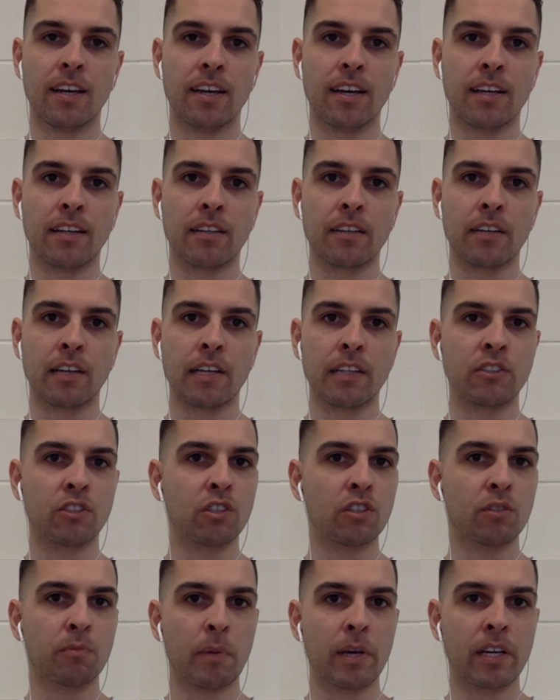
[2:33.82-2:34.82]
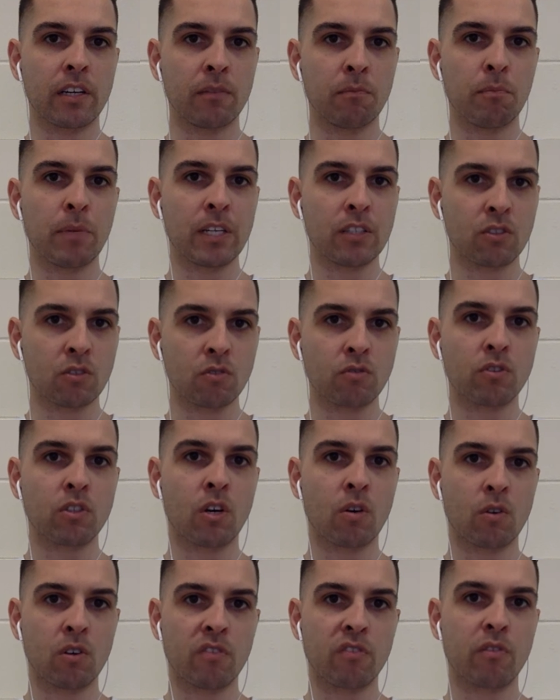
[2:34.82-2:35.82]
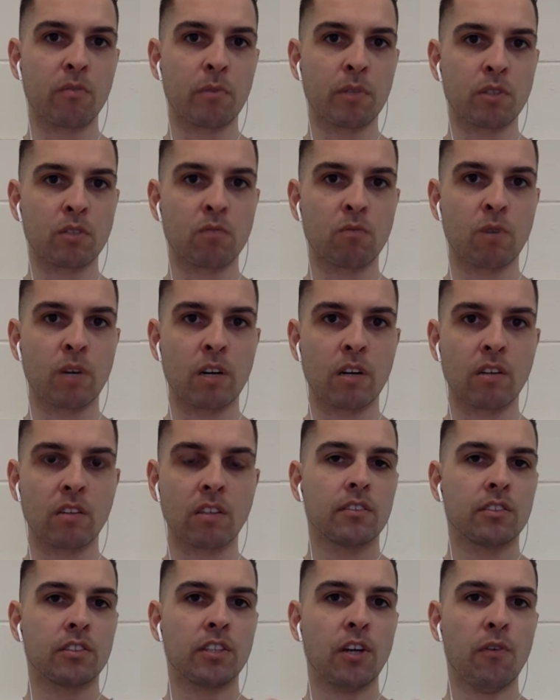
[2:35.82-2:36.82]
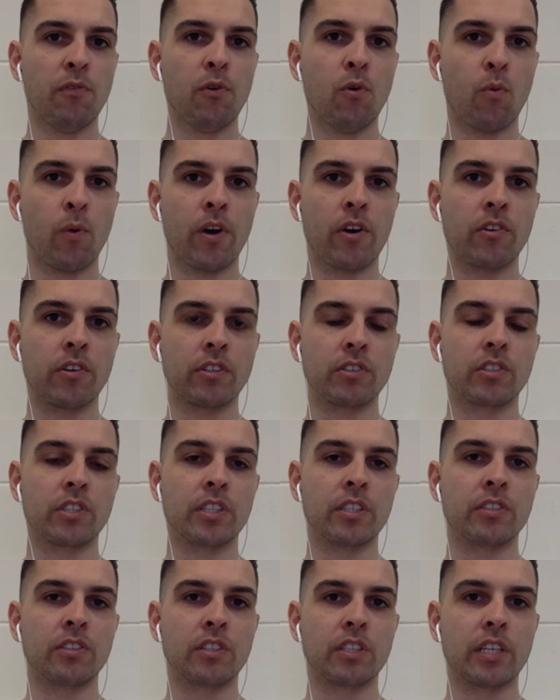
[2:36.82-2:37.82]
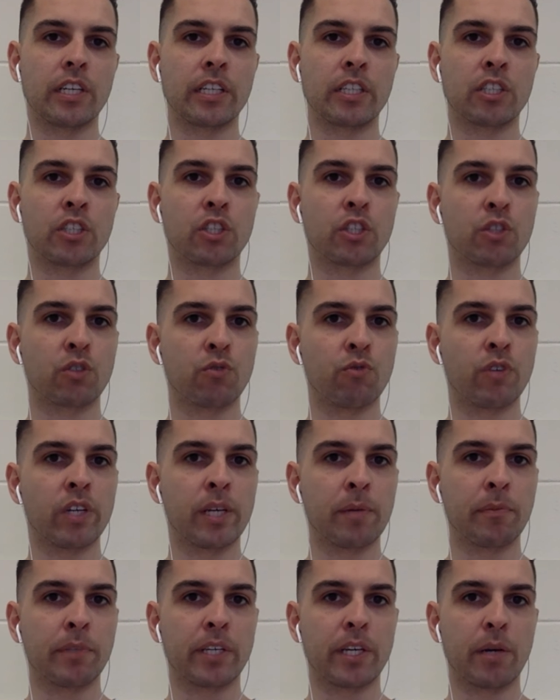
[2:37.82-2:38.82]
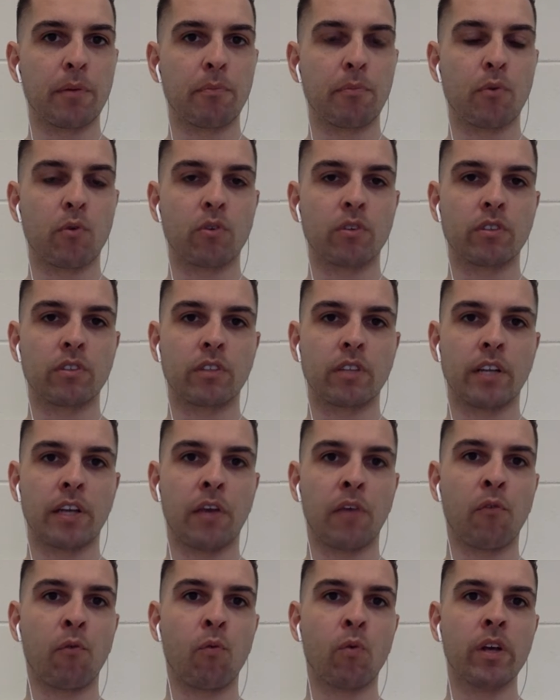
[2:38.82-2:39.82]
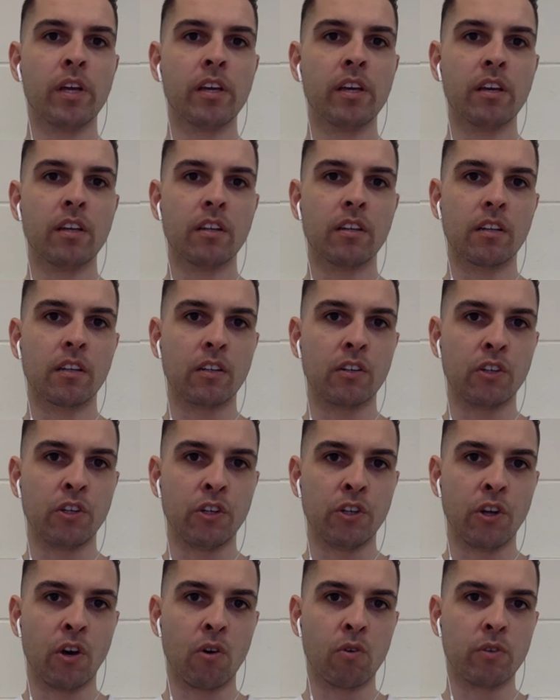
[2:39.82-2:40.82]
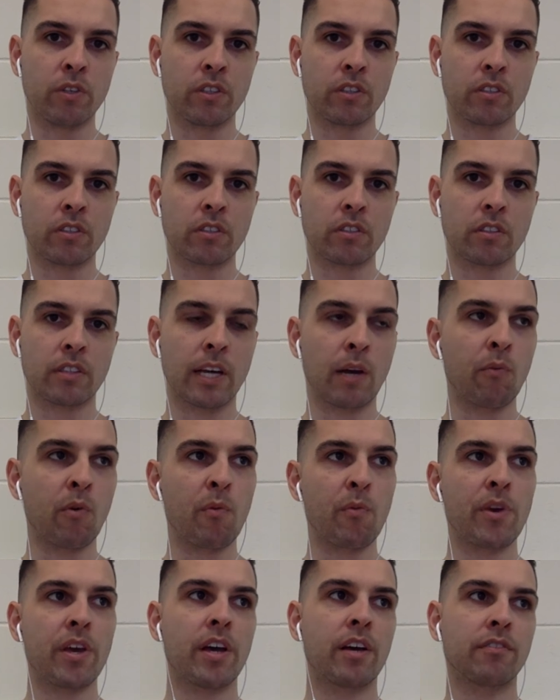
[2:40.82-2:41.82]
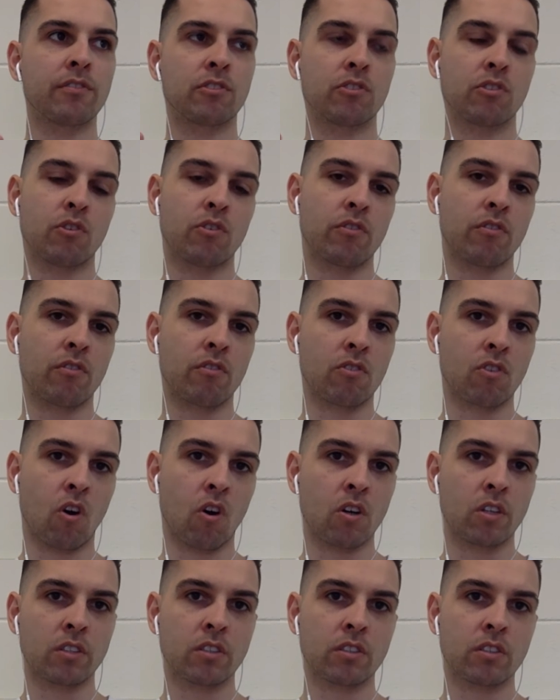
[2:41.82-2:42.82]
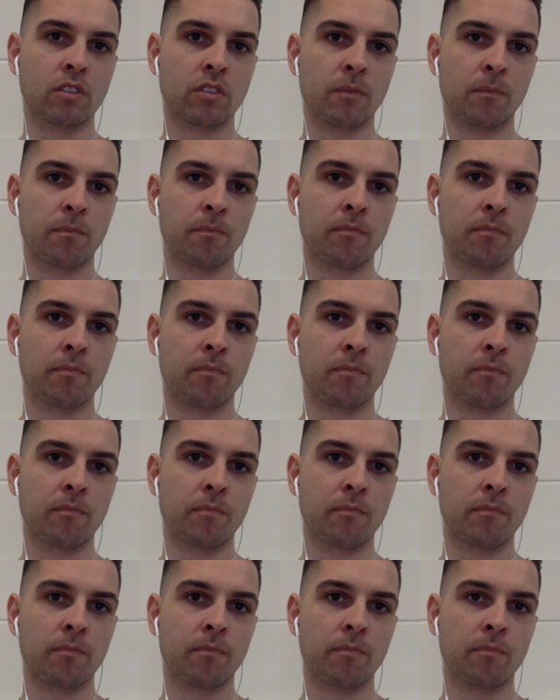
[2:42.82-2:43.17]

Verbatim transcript: And, and just make a mental note of them as well. Self awareness is extremely important. If we can notice that when we have certain thoughts,